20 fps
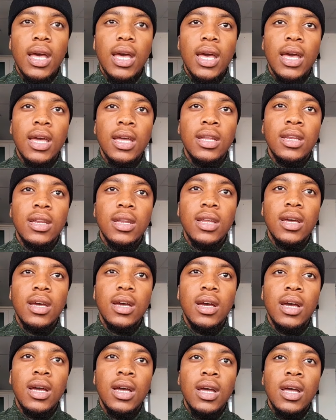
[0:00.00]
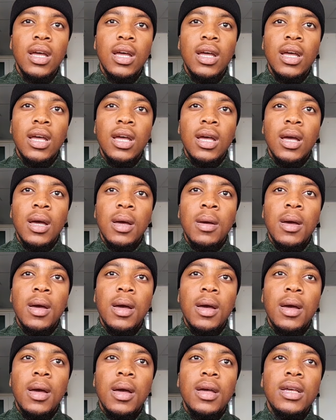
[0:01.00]
And
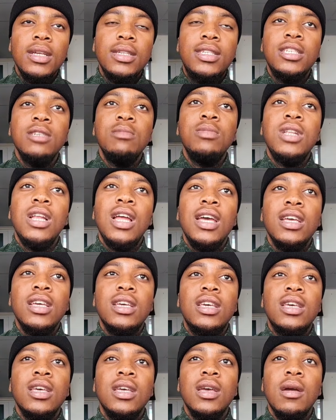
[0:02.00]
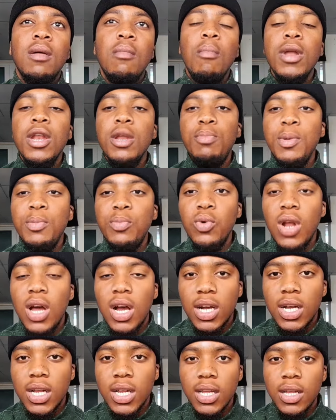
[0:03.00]
it seems like many people
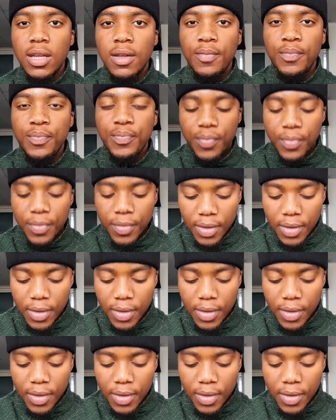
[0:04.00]
agree